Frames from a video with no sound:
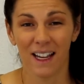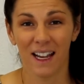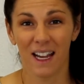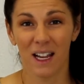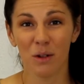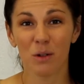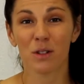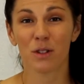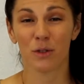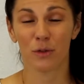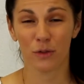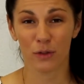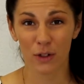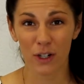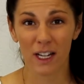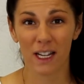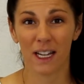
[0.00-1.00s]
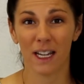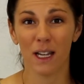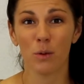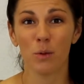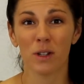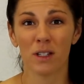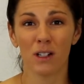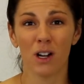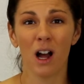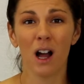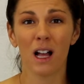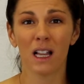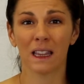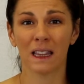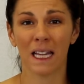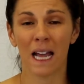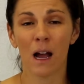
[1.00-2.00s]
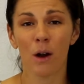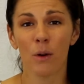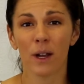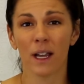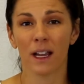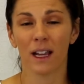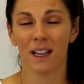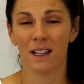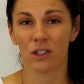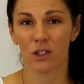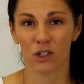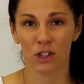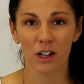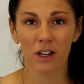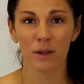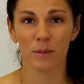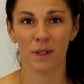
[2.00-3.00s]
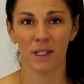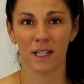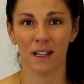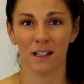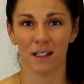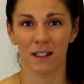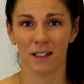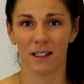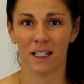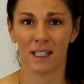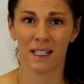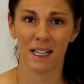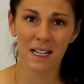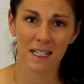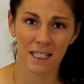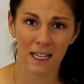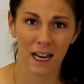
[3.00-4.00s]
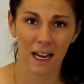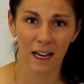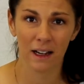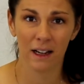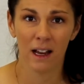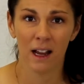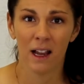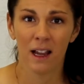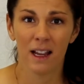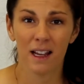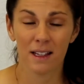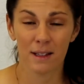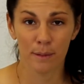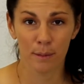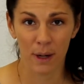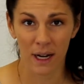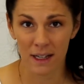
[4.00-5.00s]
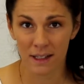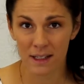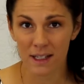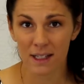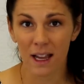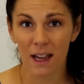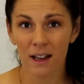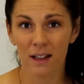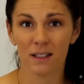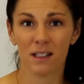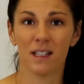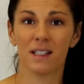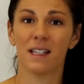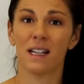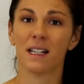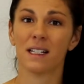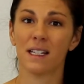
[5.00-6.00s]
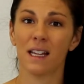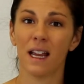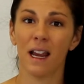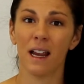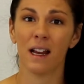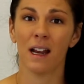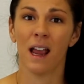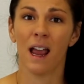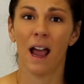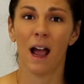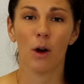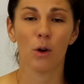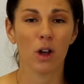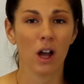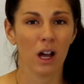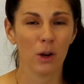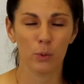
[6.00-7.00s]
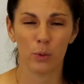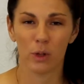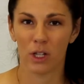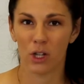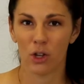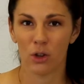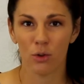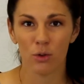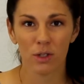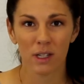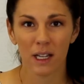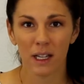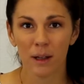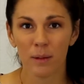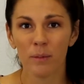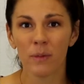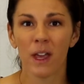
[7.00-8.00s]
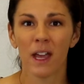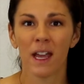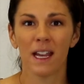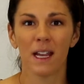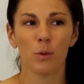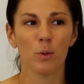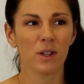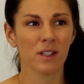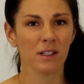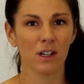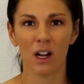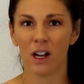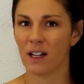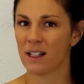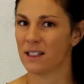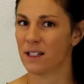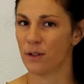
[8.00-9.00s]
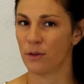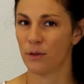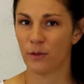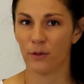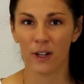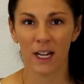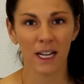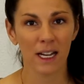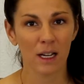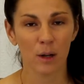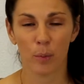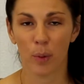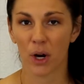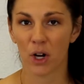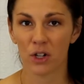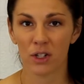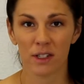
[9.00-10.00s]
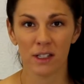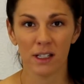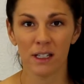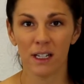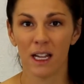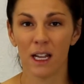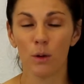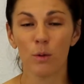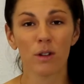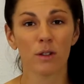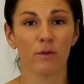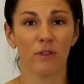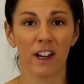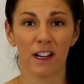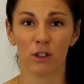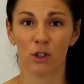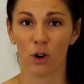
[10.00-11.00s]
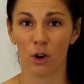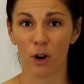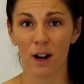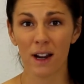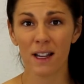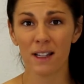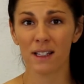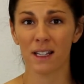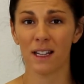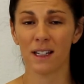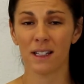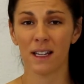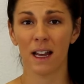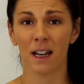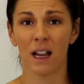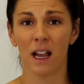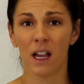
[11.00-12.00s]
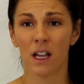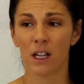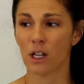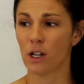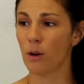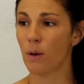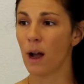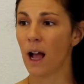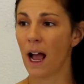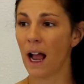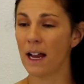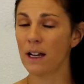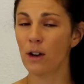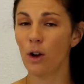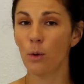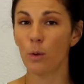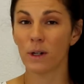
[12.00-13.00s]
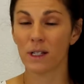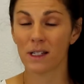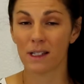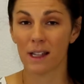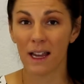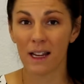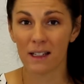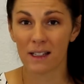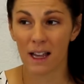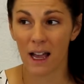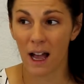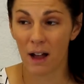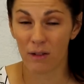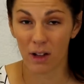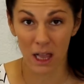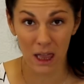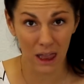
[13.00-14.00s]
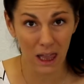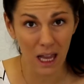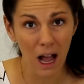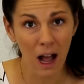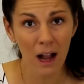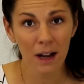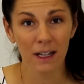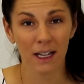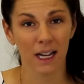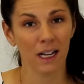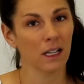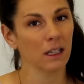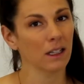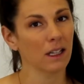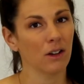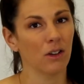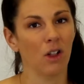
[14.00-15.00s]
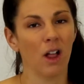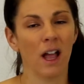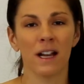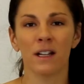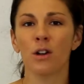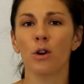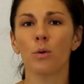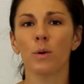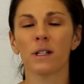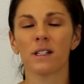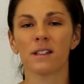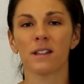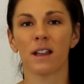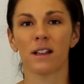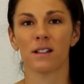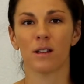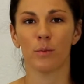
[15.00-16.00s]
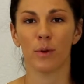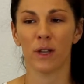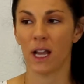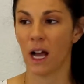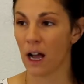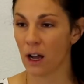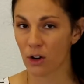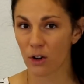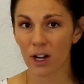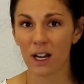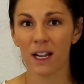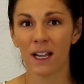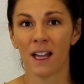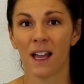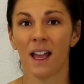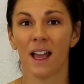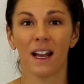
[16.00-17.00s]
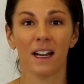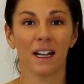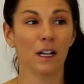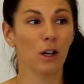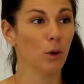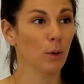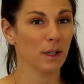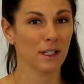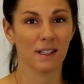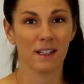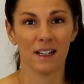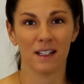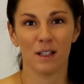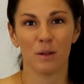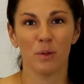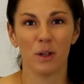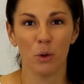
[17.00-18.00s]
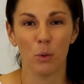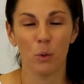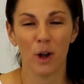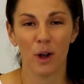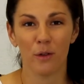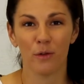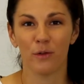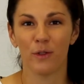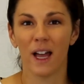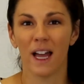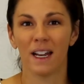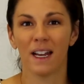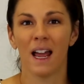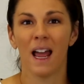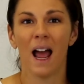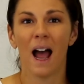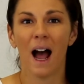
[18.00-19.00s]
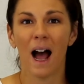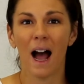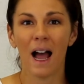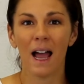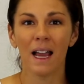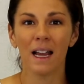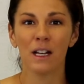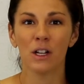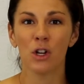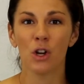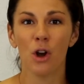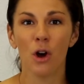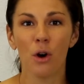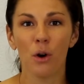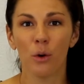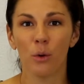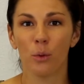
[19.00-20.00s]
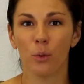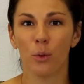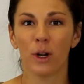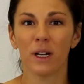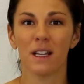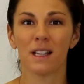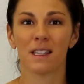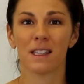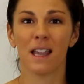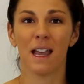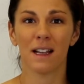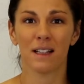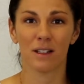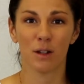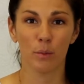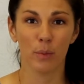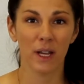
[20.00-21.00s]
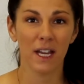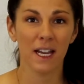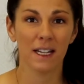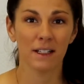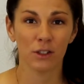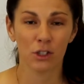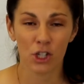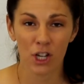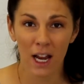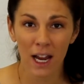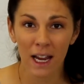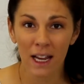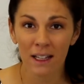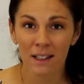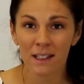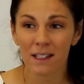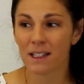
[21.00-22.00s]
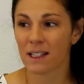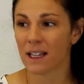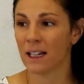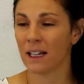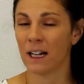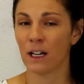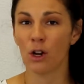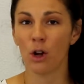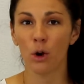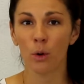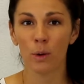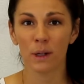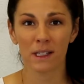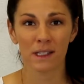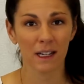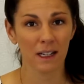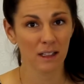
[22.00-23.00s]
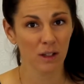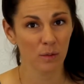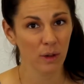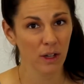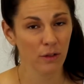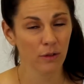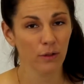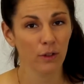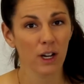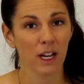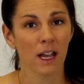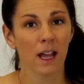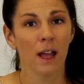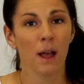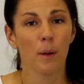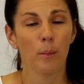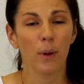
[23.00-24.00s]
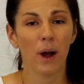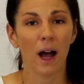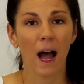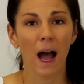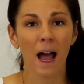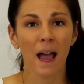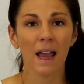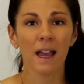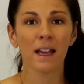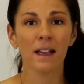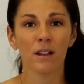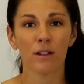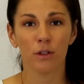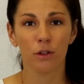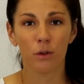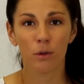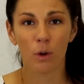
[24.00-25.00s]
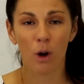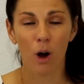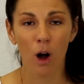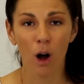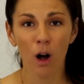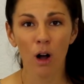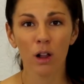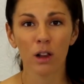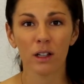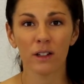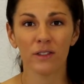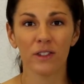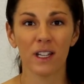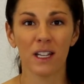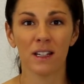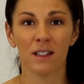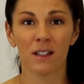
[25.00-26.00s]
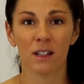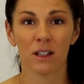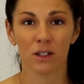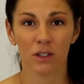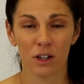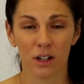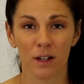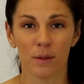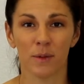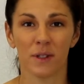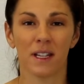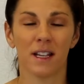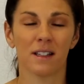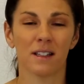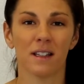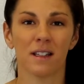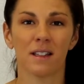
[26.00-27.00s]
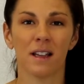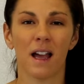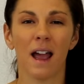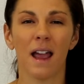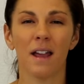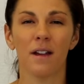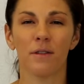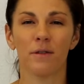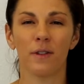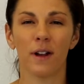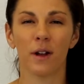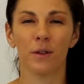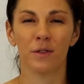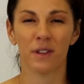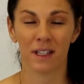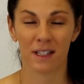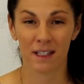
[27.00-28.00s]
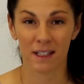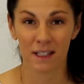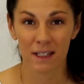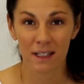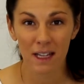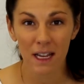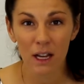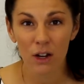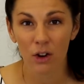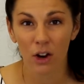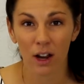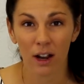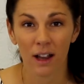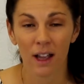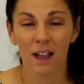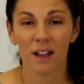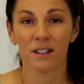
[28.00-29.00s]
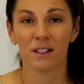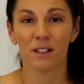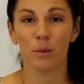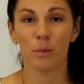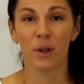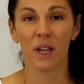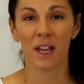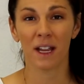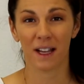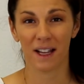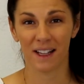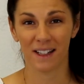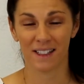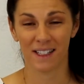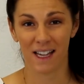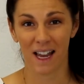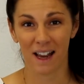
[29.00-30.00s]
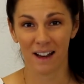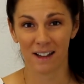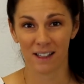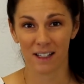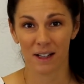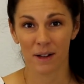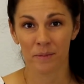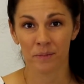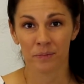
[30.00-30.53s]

He was free. He was not allowing his circumstances to dictate his mindset, to dictate how God would use him. He was not a defeated person. He was victorious. He said, You know what? I know what it's like to have a lot and a little. I know what it's like to be hungry, and I know what it's like to be well fed. I know what it's like to be in chains and I know what it's like to be free. But I, through all of these circumstances, I have found the secret to being content.